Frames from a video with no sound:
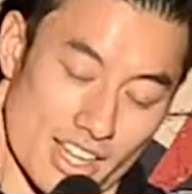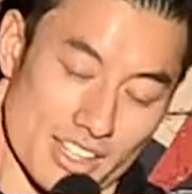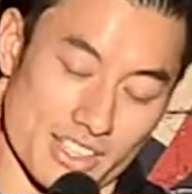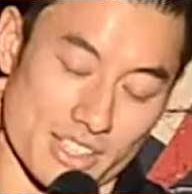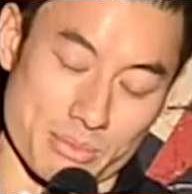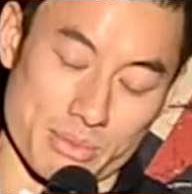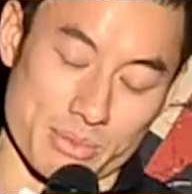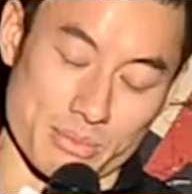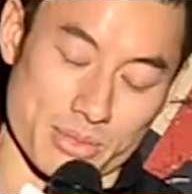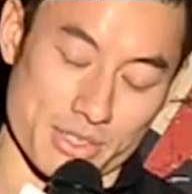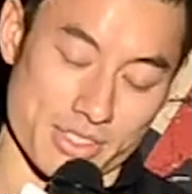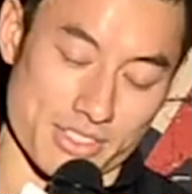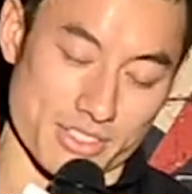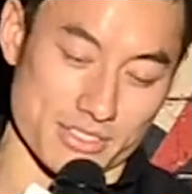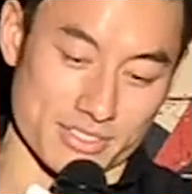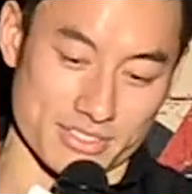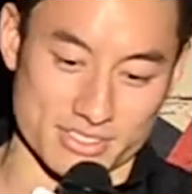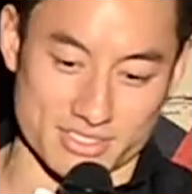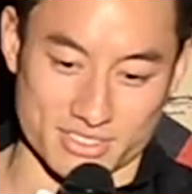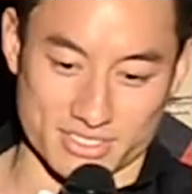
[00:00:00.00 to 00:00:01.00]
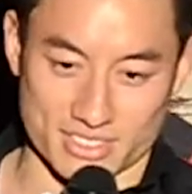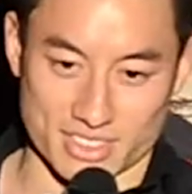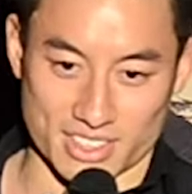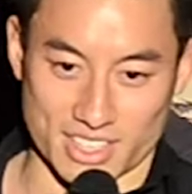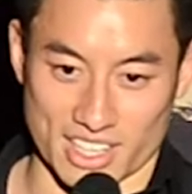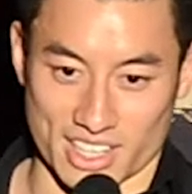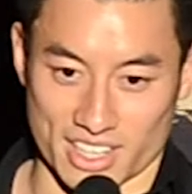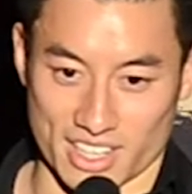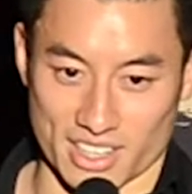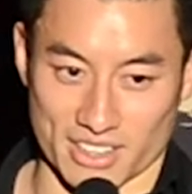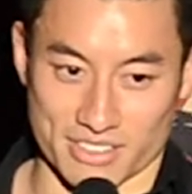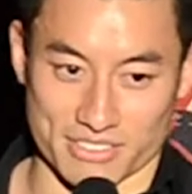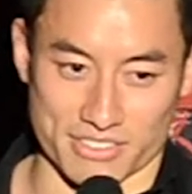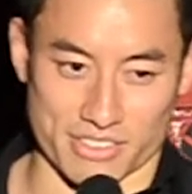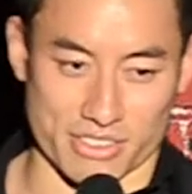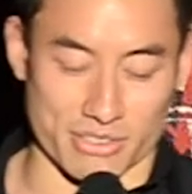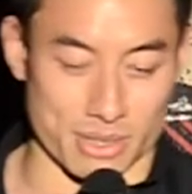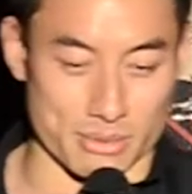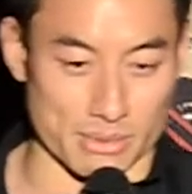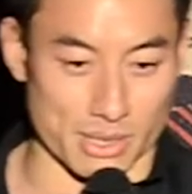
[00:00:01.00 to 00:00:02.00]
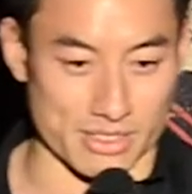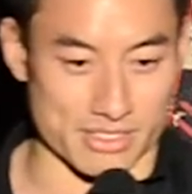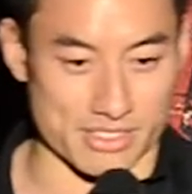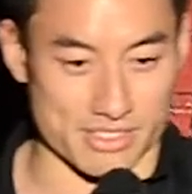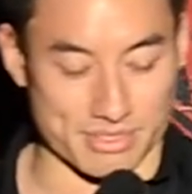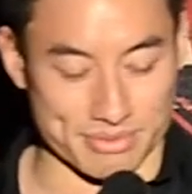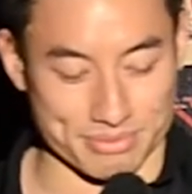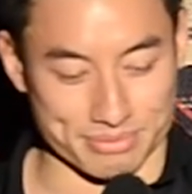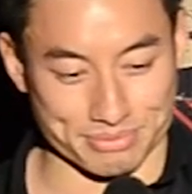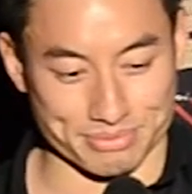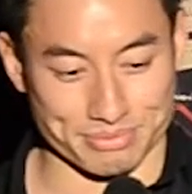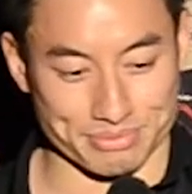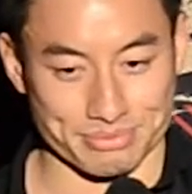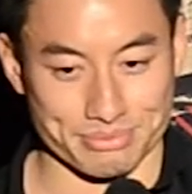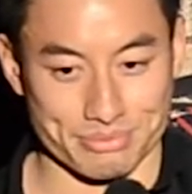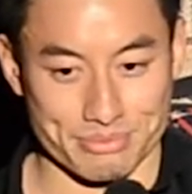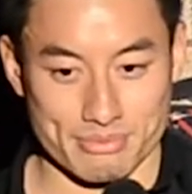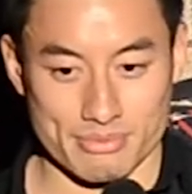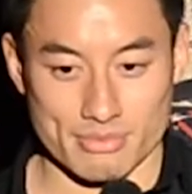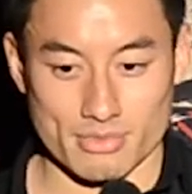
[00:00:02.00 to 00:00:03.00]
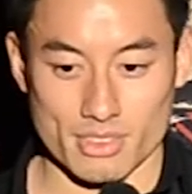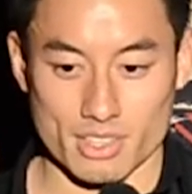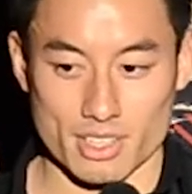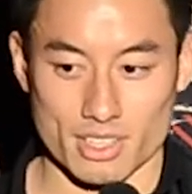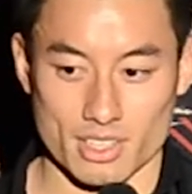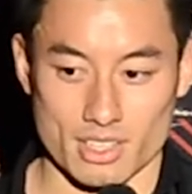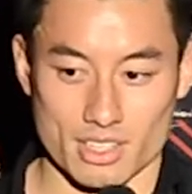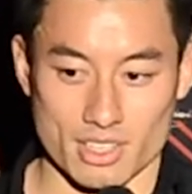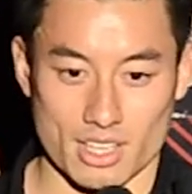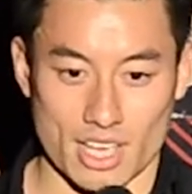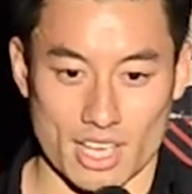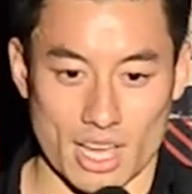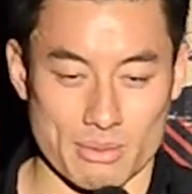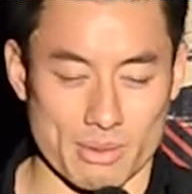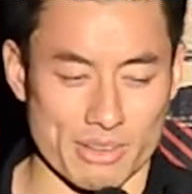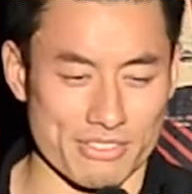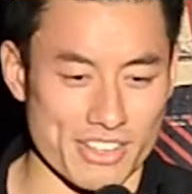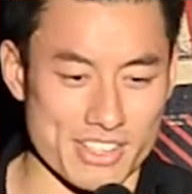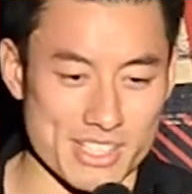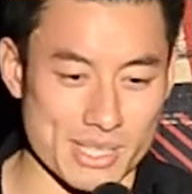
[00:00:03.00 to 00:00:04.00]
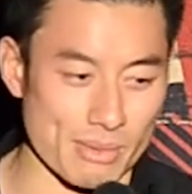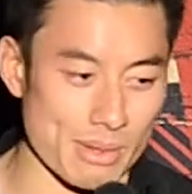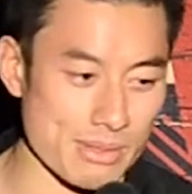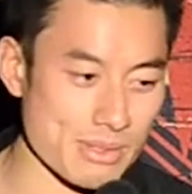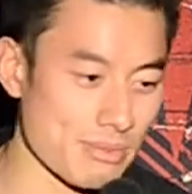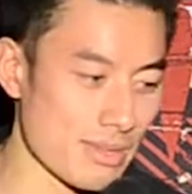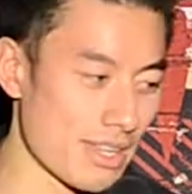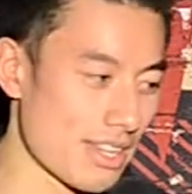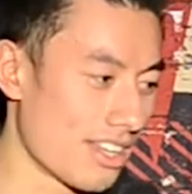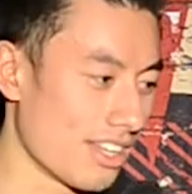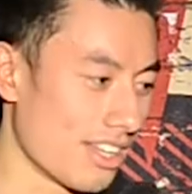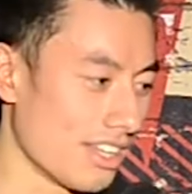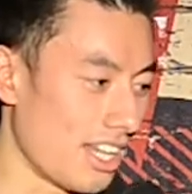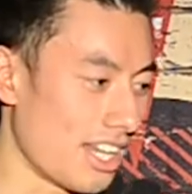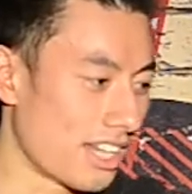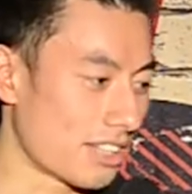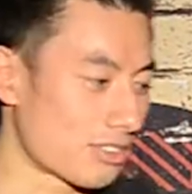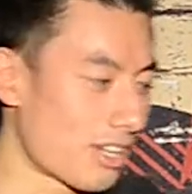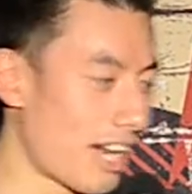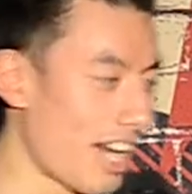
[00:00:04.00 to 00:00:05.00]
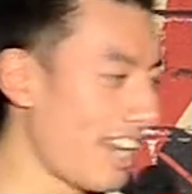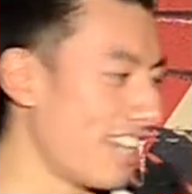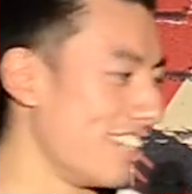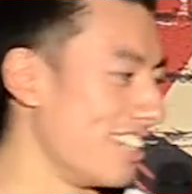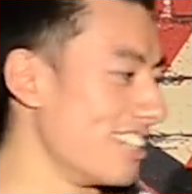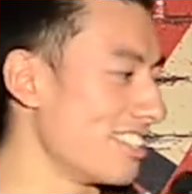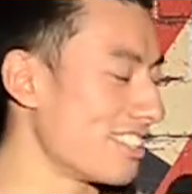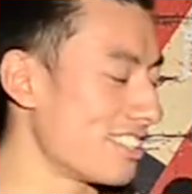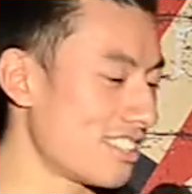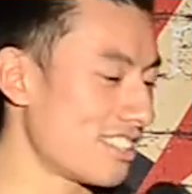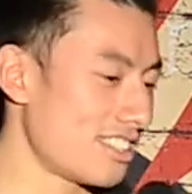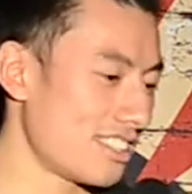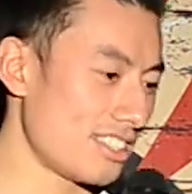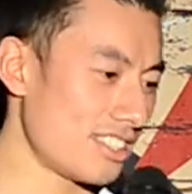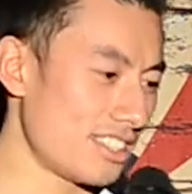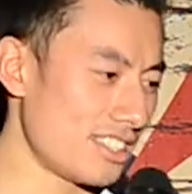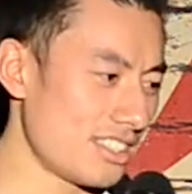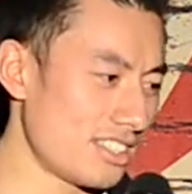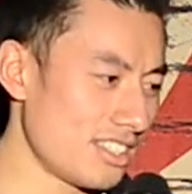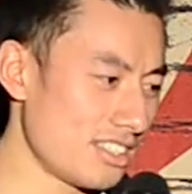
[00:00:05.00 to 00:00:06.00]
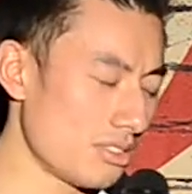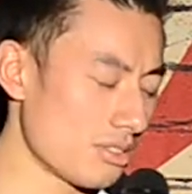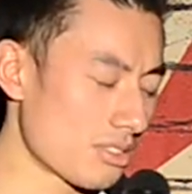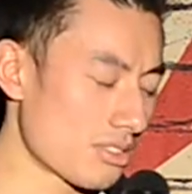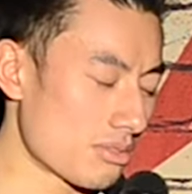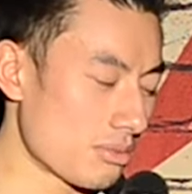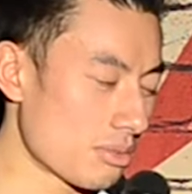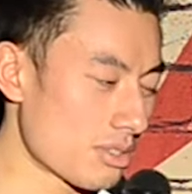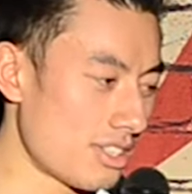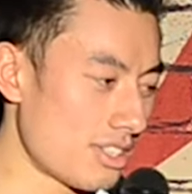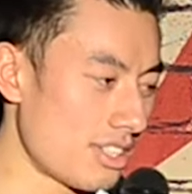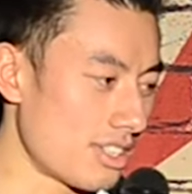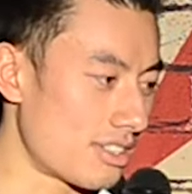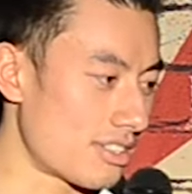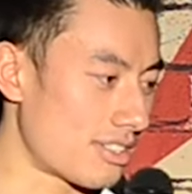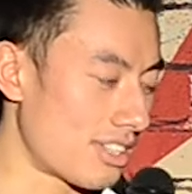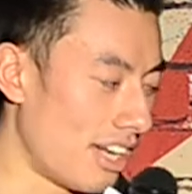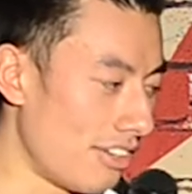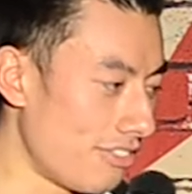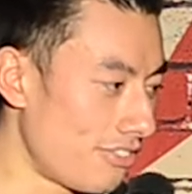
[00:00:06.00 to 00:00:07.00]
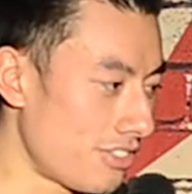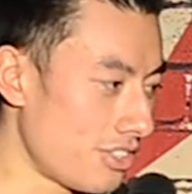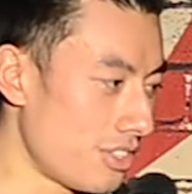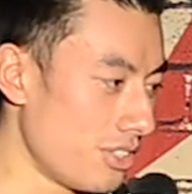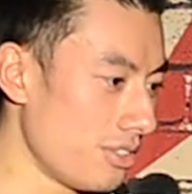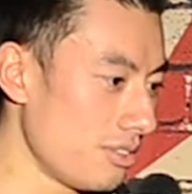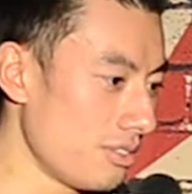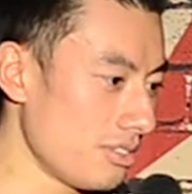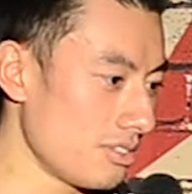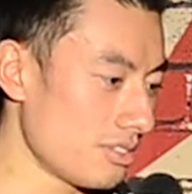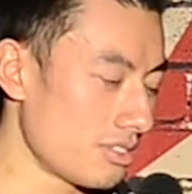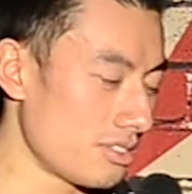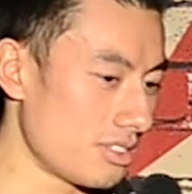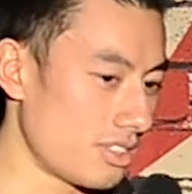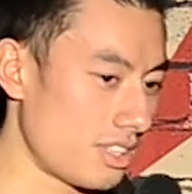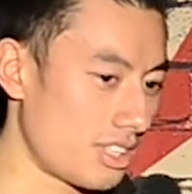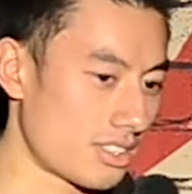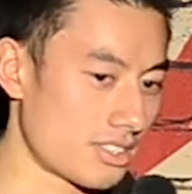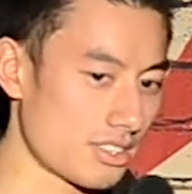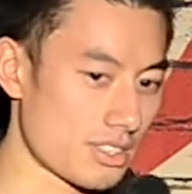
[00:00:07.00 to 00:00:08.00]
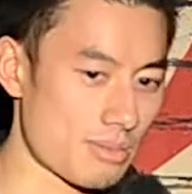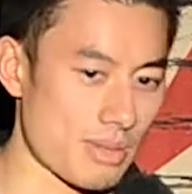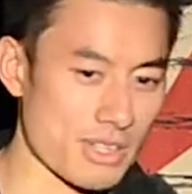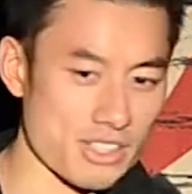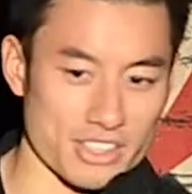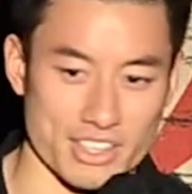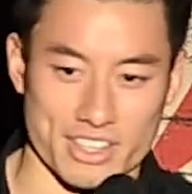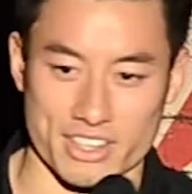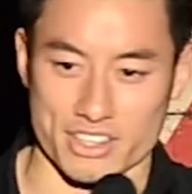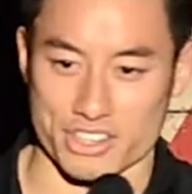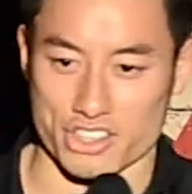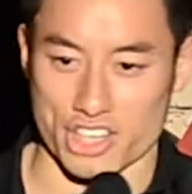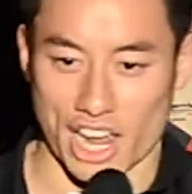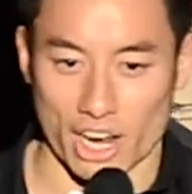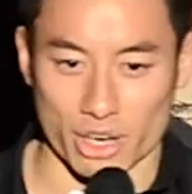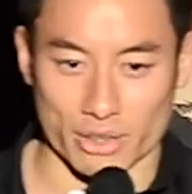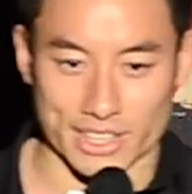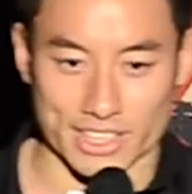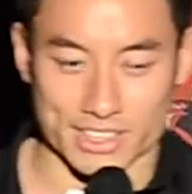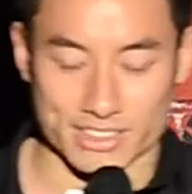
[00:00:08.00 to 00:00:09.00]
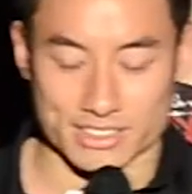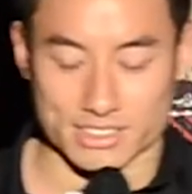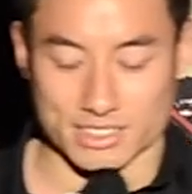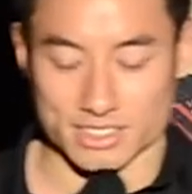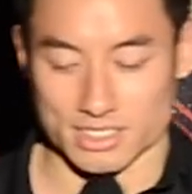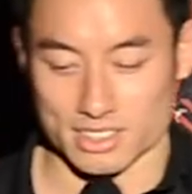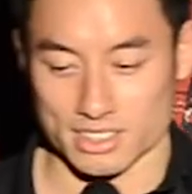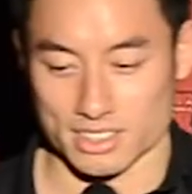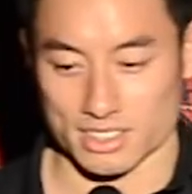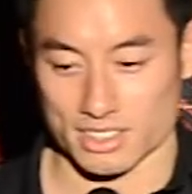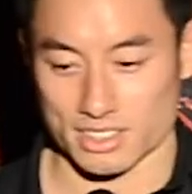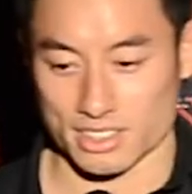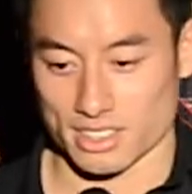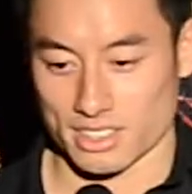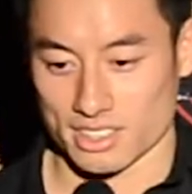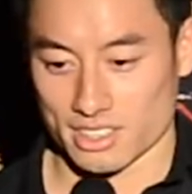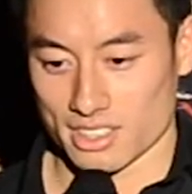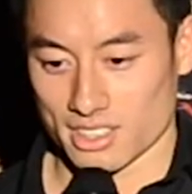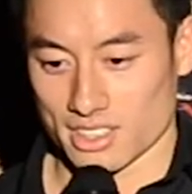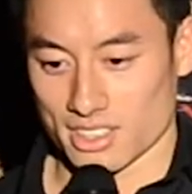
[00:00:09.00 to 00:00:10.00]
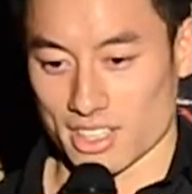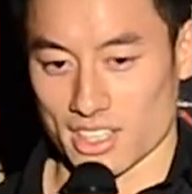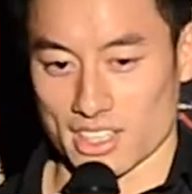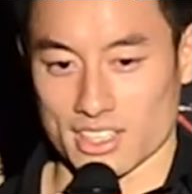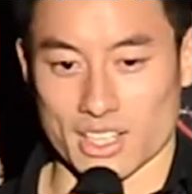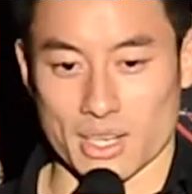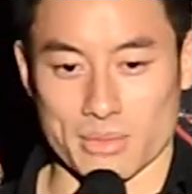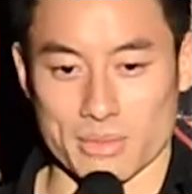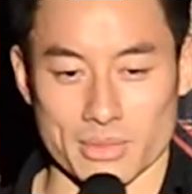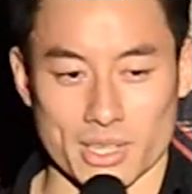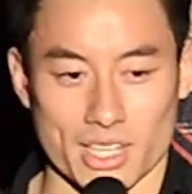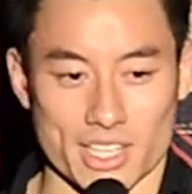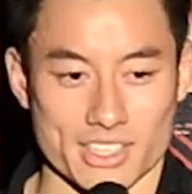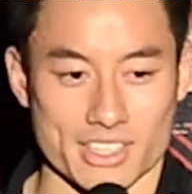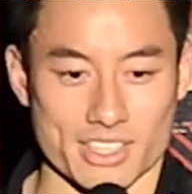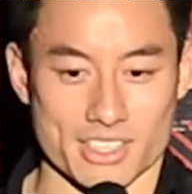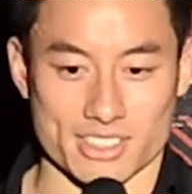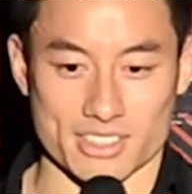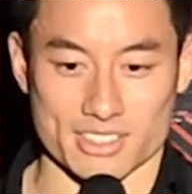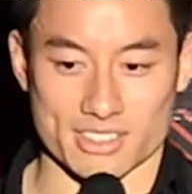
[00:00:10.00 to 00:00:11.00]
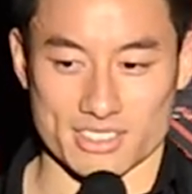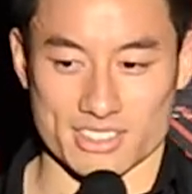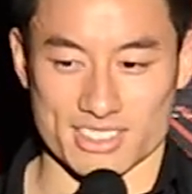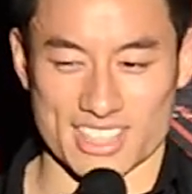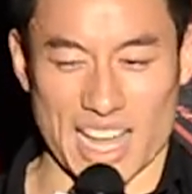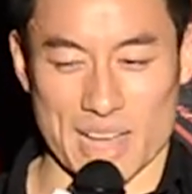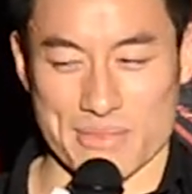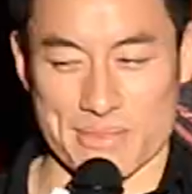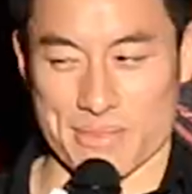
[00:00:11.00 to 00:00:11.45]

ended up in prison. For 3 months. And my friends come up to me and they're like, Ray, wasn't it tough for you? Like, especially the showering? And I'm like, nah,